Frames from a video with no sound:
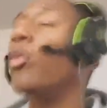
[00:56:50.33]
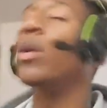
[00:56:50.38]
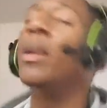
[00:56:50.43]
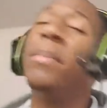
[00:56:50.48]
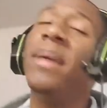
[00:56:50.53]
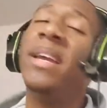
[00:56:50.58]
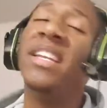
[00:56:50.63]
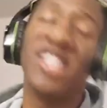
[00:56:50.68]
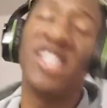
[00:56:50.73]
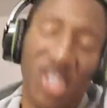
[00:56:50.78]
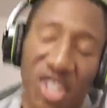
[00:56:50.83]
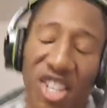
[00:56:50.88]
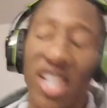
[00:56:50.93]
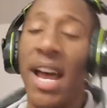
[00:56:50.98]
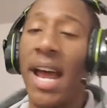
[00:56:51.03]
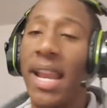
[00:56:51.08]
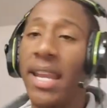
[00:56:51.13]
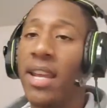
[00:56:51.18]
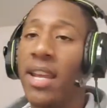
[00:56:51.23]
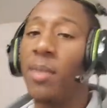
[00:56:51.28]
would have beat the shit
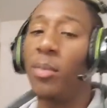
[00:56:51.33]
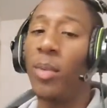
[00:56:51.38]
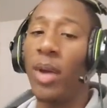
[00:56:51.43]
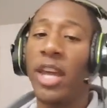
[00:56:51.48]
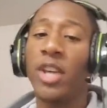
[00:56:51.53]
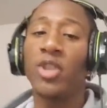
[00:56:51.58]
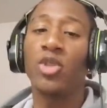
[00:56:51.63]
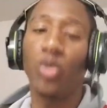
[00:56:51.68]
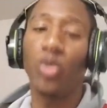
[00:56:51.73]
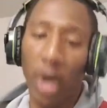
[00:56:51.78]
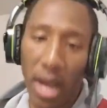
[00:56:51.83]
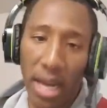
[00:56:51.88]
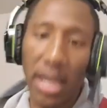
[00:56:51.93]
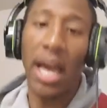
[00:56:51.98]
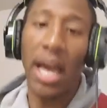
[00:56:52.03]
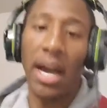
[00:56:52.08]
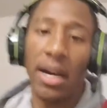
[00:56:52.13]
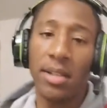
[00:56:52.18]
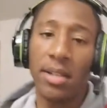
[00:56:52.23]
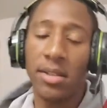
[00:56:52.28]
out of him with his
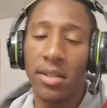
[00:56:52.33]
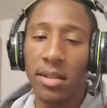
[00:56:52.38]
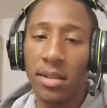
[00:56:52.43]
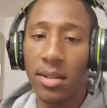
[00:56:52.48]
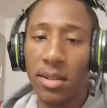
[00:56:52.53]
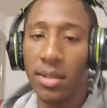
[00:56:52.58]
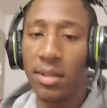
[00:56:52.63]
dreadlocks.